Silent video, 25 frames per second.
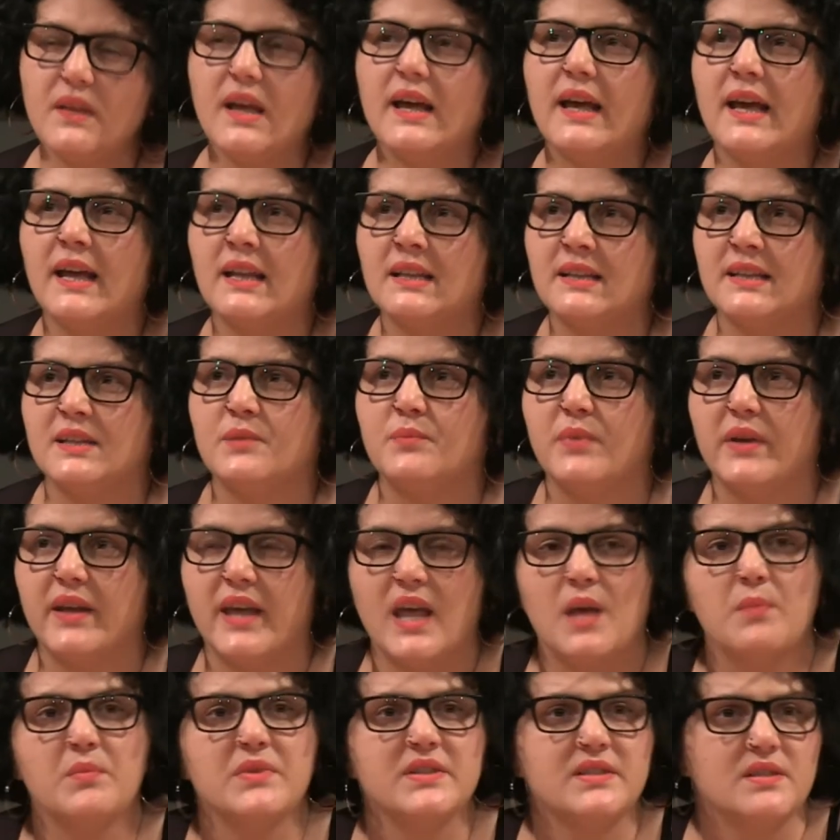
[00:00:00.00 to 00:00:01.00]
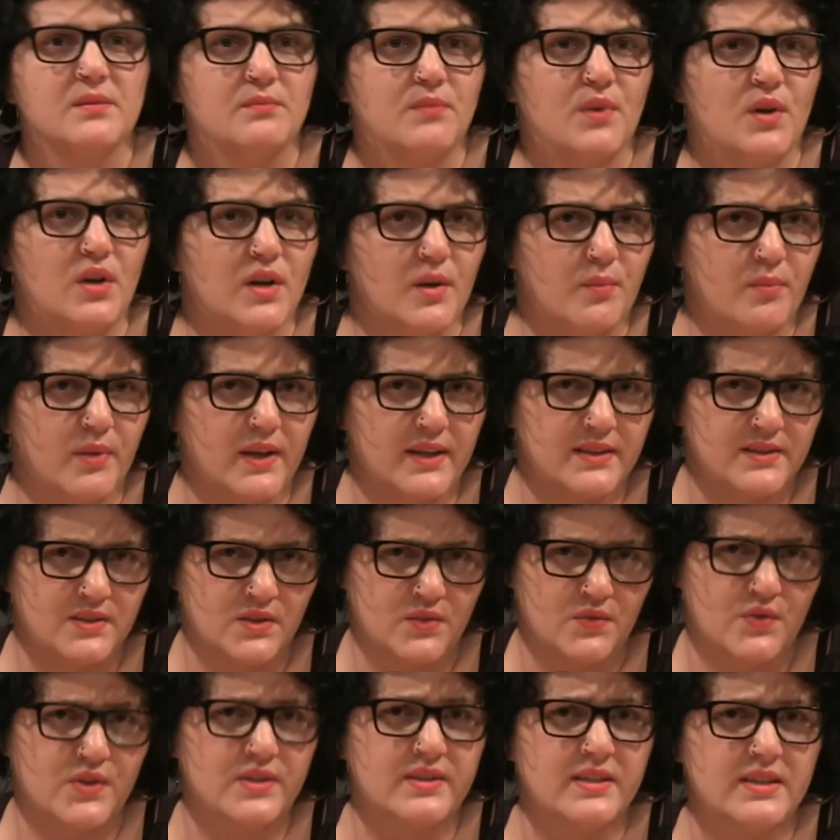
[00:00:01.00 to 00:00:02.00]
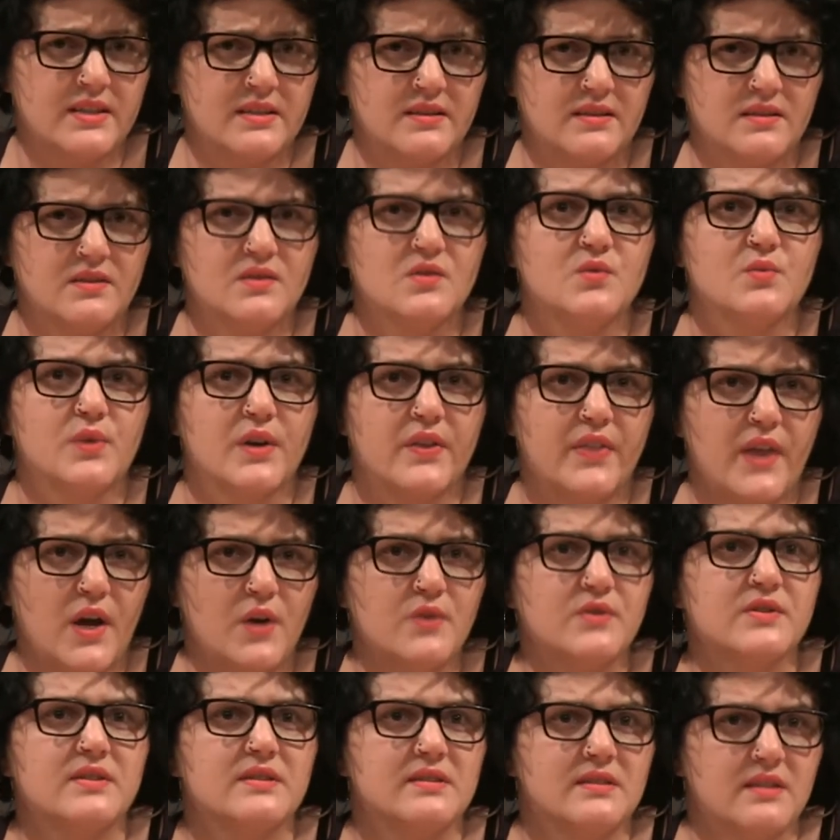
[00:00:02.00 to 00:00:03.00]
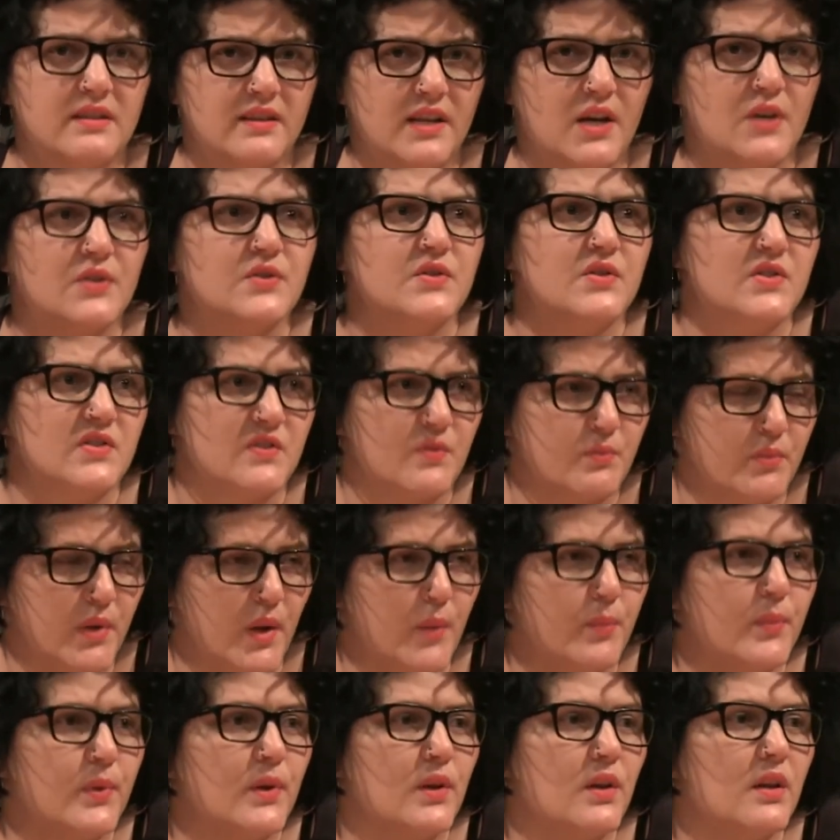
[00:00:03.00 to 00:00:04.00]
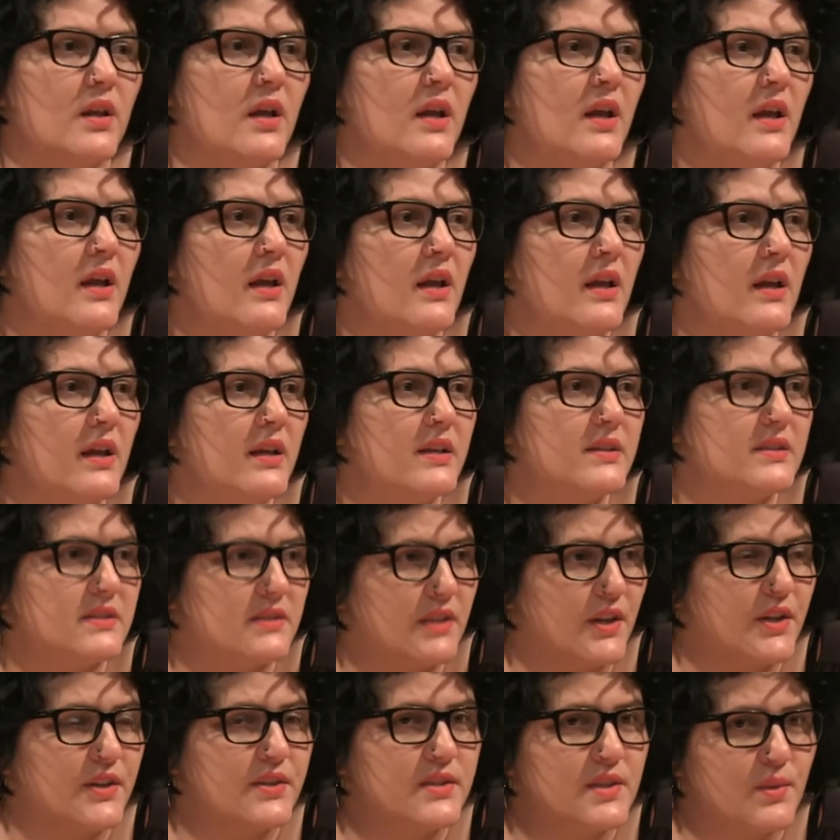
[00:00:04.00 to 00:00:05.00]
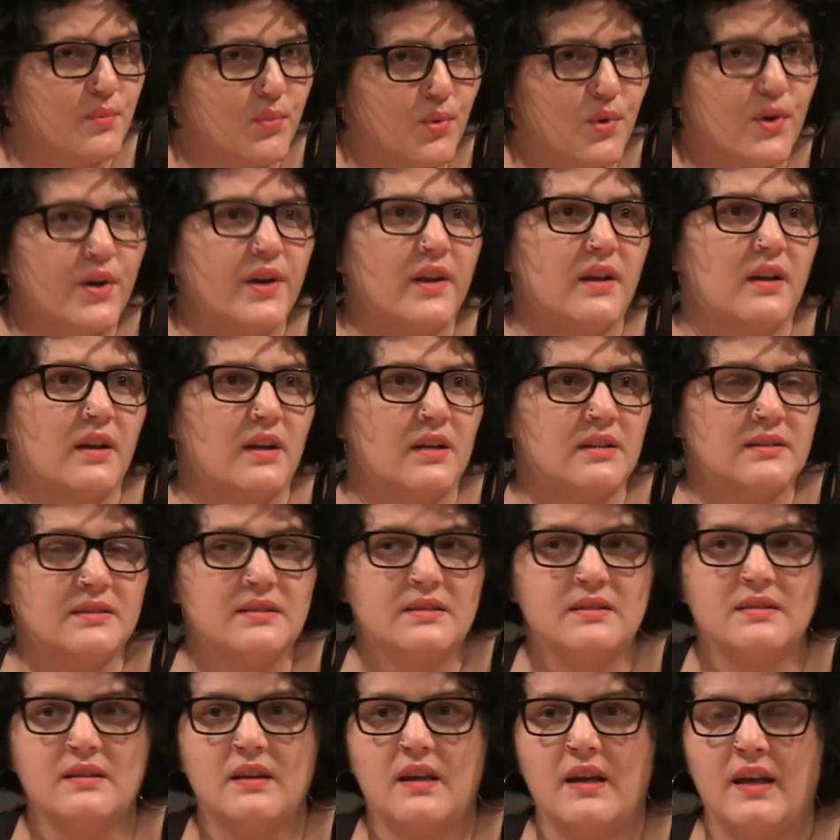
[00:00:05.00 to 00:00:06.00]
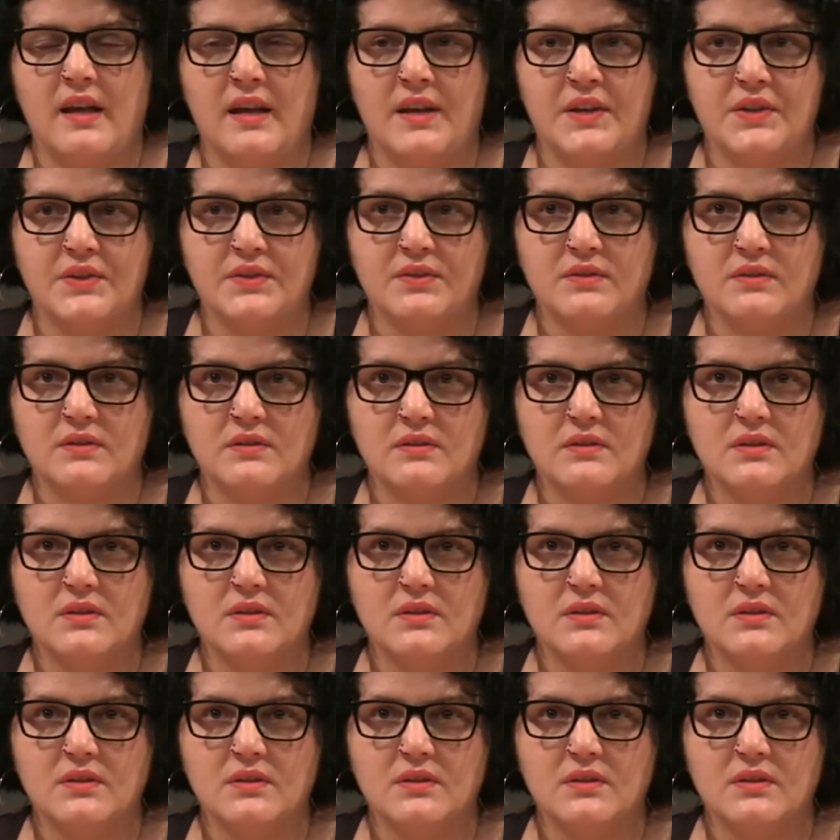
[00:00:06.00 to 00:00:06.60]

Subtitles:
and it became a symbolic place of resistance where thousands and thousands of people started supporting us and